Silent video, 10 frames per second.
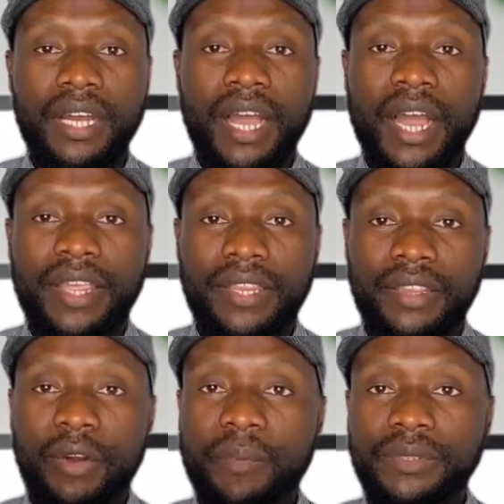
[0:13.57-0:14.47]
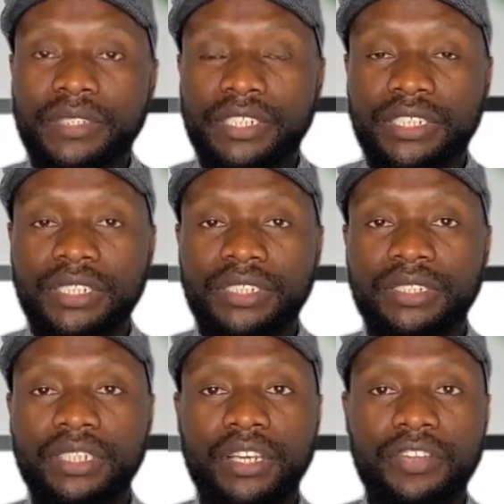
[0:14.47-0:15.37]
I opened this
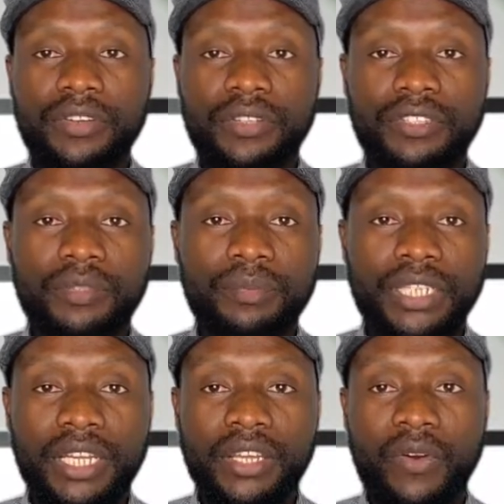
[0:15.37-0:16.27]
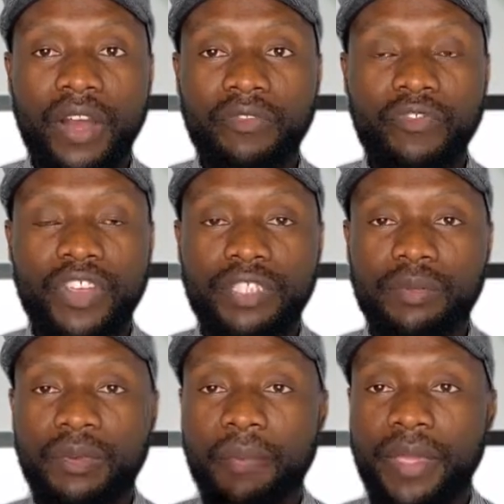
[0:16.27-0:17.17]
YouTube channel and
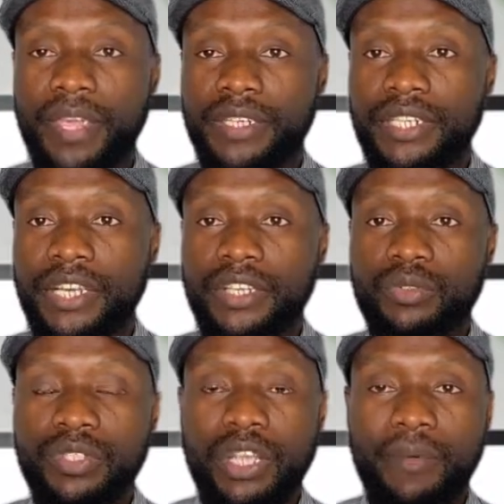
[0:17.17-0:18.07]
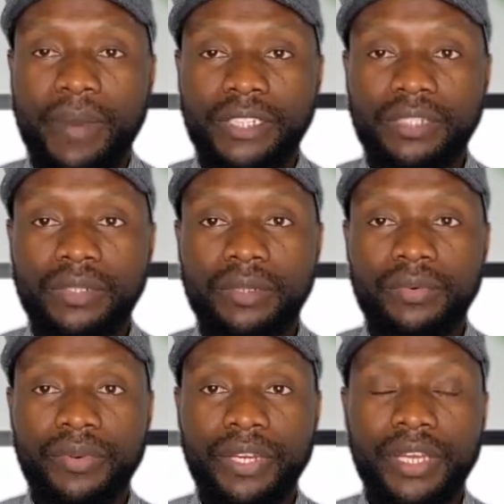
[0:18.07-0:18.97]
Facebook page to tell my
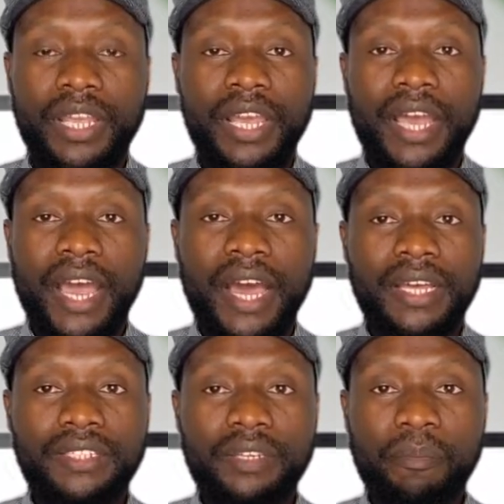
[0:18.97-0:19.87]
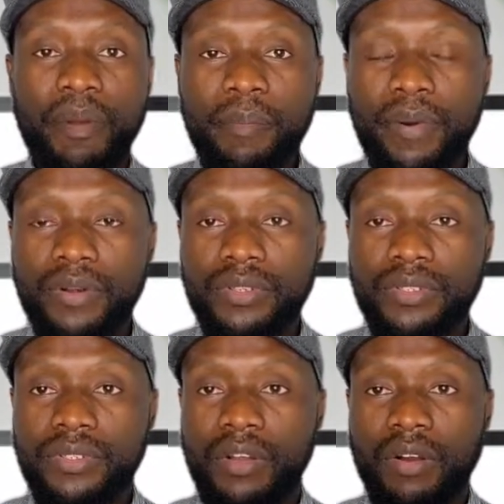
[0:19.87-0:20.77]
story, and the
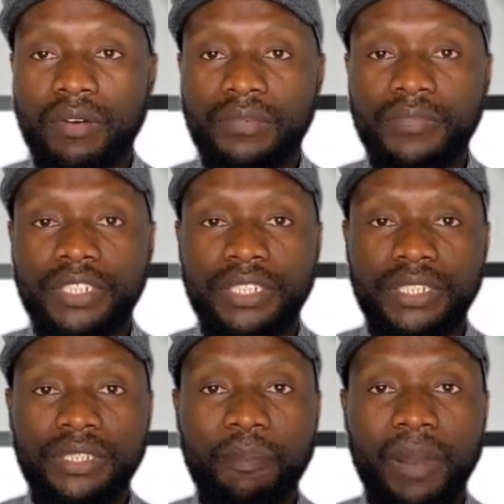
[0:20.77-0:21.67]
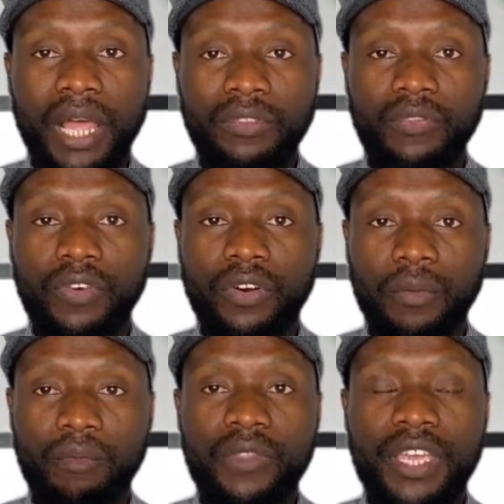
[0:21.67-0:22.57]
purpose of this
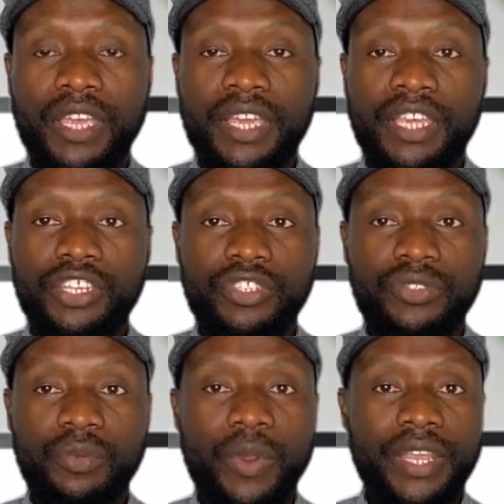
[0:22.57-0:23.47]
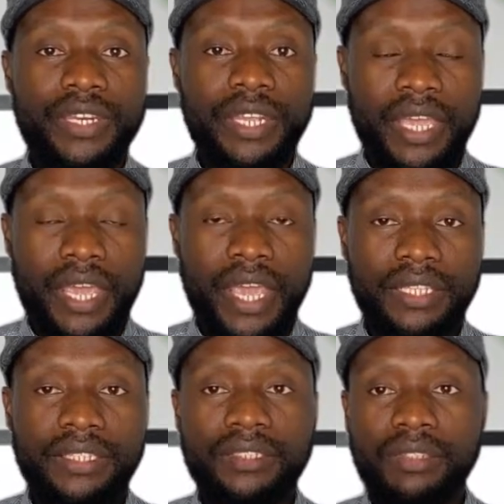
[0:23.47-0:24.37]
platform is to
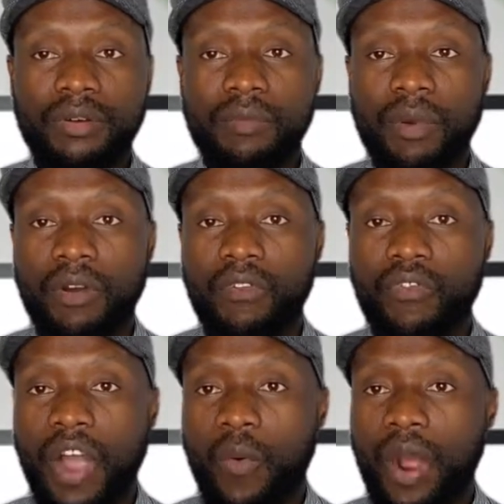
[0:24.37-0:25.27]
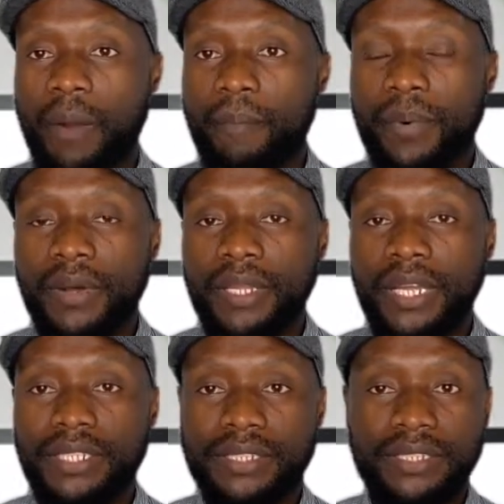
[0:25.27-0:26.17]
educate some of our
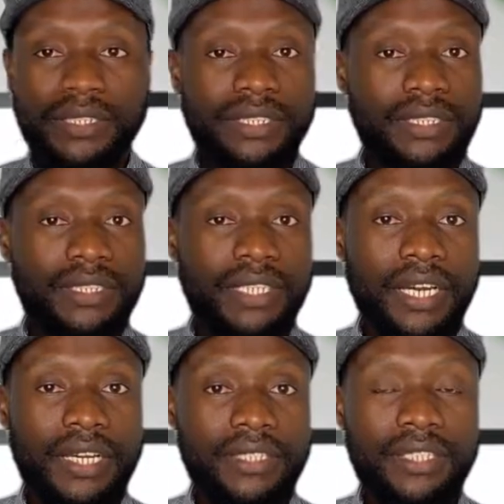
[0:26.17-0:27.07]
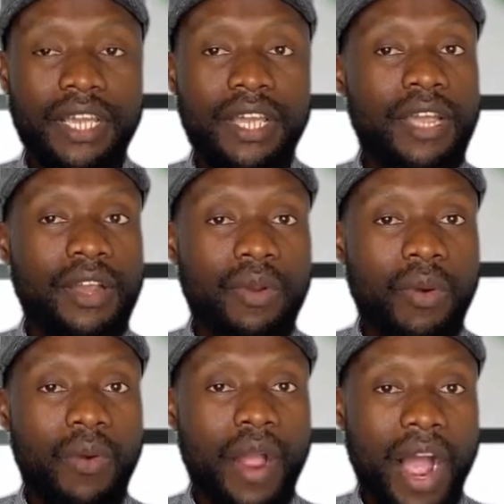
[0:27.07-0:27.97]
brothers and sisters
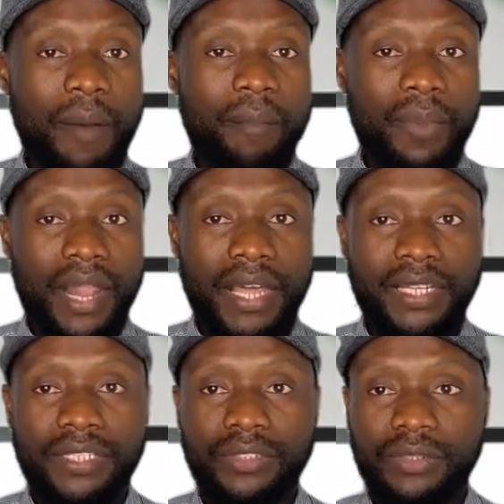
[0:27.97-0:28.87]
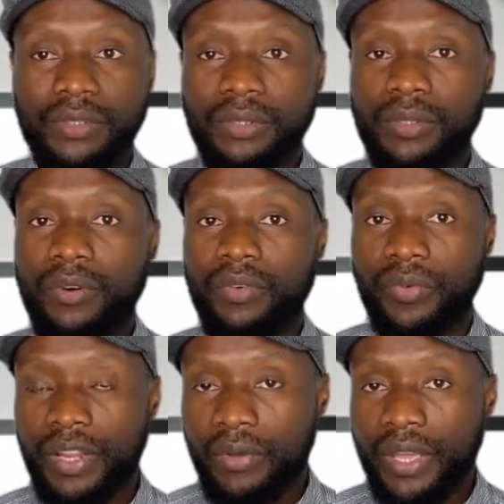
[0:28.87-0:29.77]
who are planning to
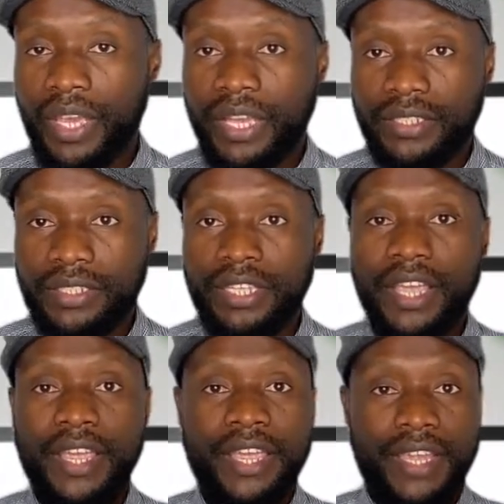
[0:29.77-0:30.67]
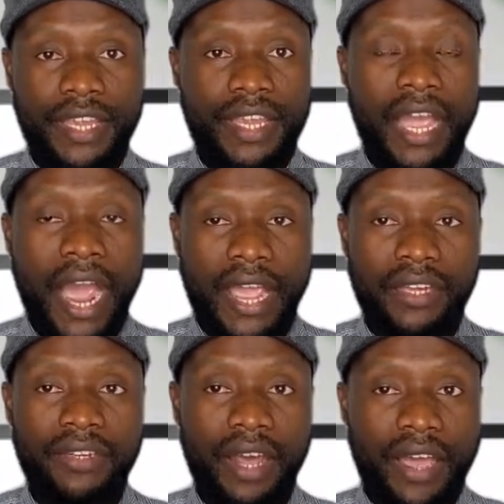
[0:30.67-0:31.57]
relocate here
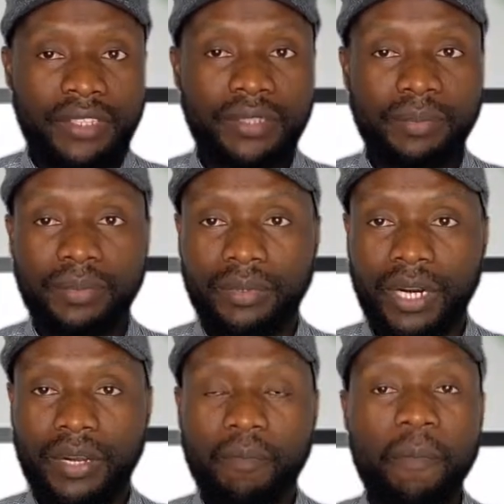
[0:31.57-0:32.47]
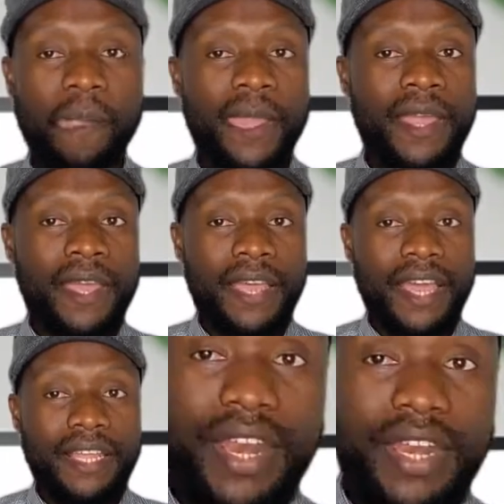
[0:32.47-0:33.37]
in diaspora.
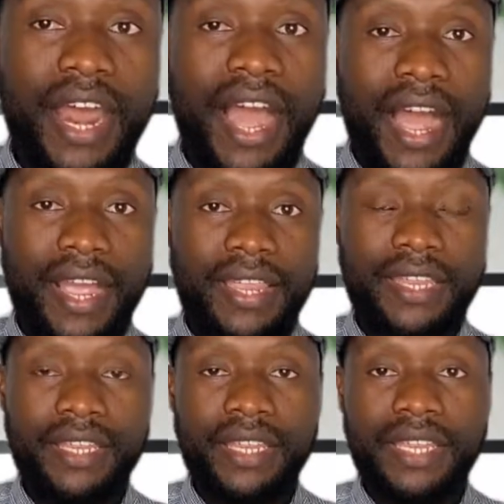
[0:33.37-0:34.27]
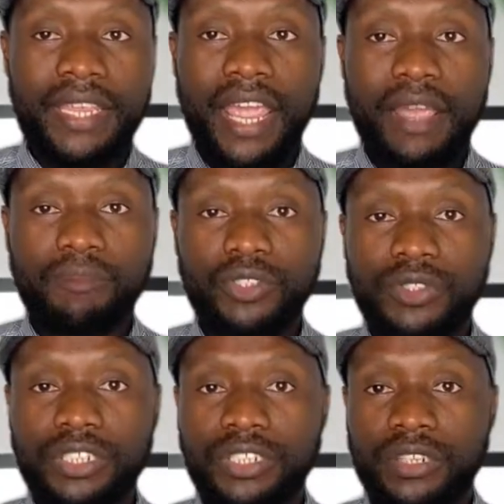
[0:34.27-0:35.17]
And when I came to
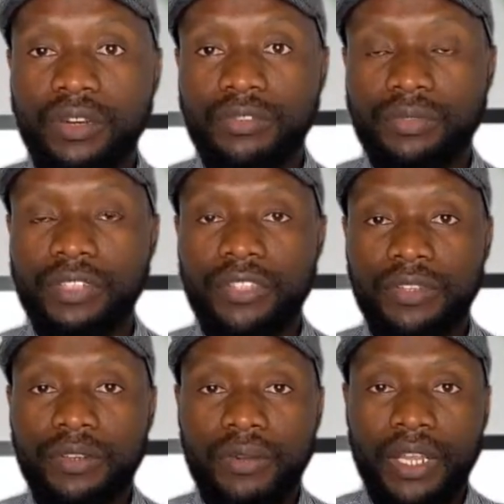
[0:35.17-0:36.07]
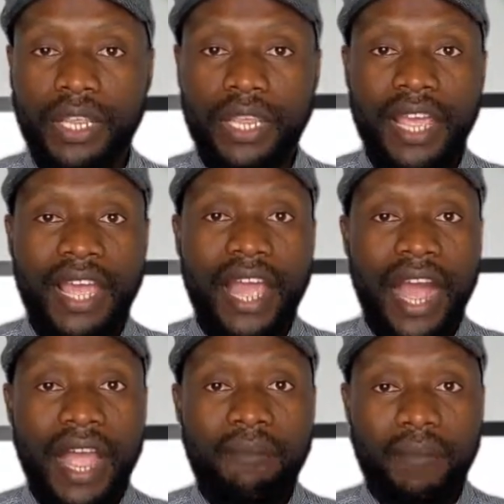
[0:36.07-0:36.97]
this country newly,
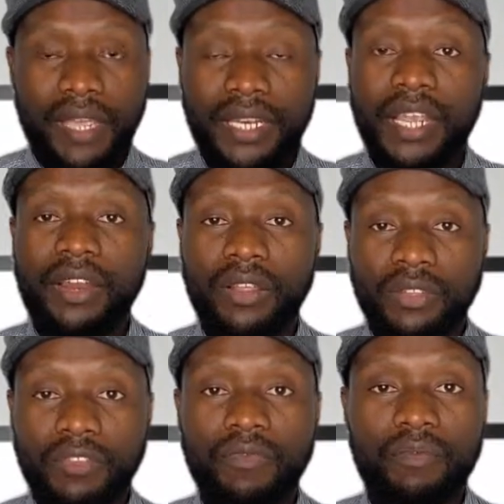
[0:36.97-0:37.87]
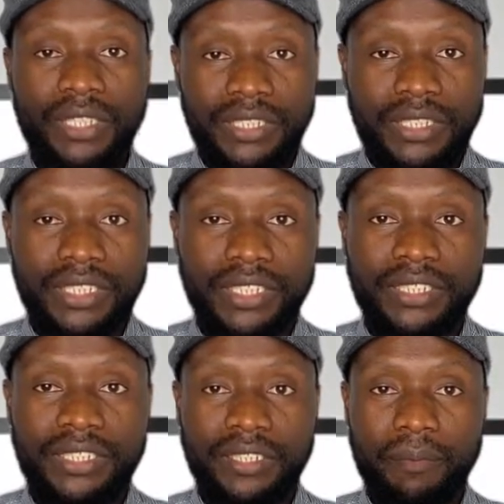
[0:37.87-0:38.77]
I made a lot of
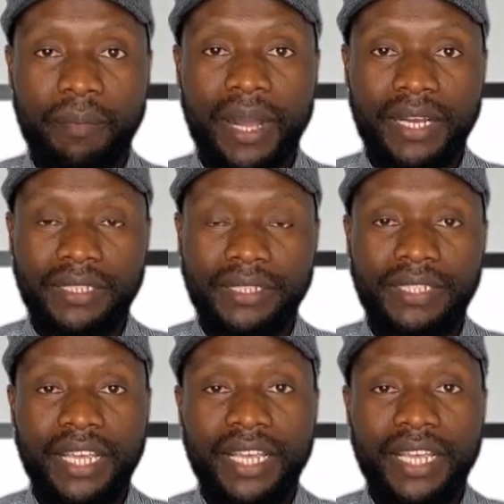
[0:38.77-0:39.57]
mistakes in the past,